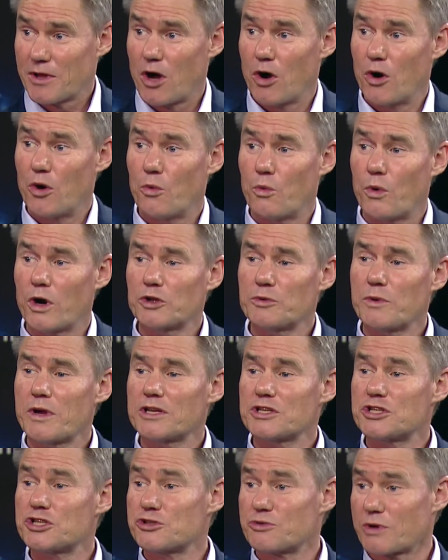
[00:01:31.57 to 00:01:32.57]
uh, what we
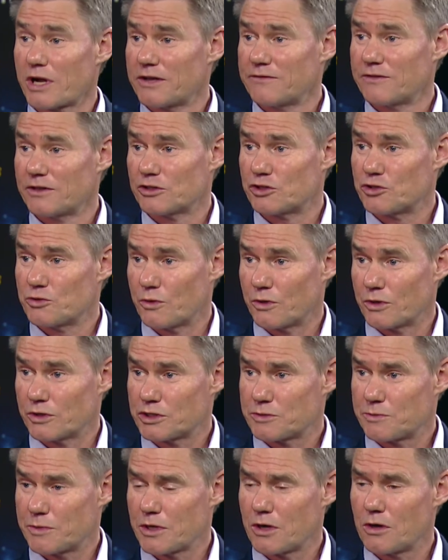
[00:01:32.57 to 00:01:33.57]
are striving
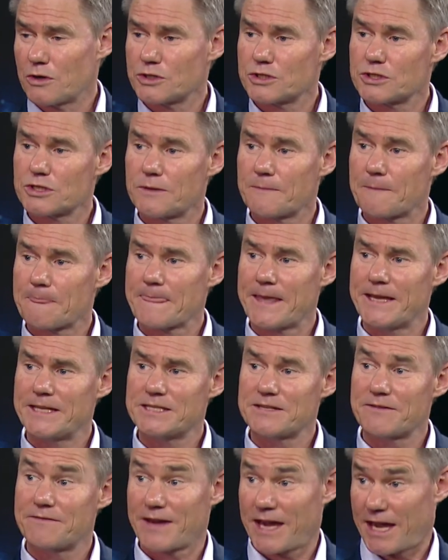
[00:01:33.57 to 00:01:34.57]
towards, because um,
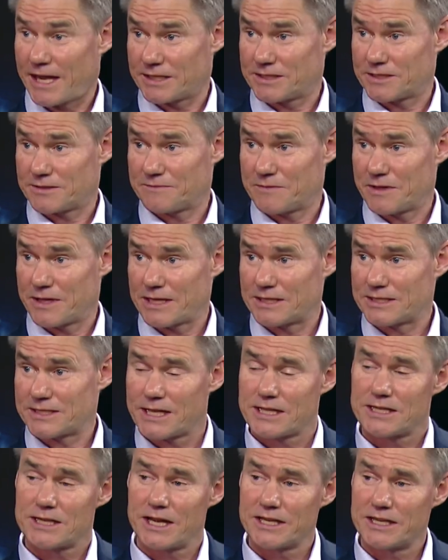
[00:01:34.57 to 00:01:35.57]
it's a fact that
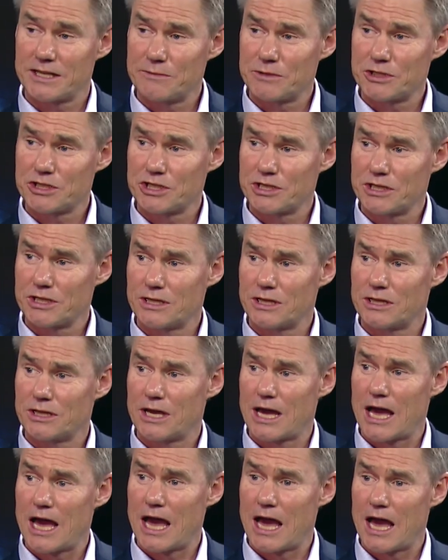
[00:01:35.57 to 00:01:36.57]
satellite imagery
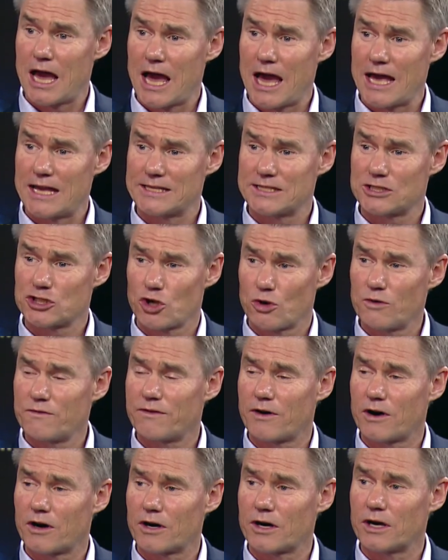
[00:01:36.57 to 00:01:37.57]
has so
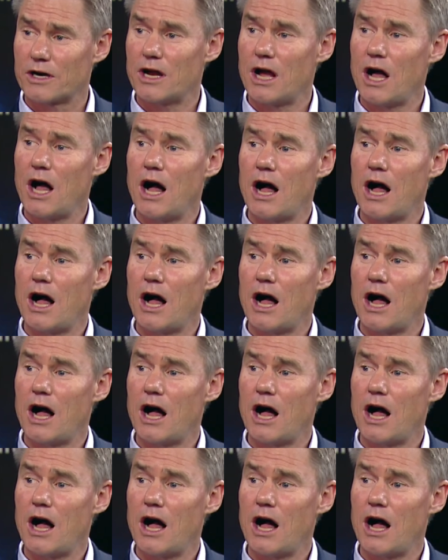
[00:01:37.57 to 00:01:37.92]
far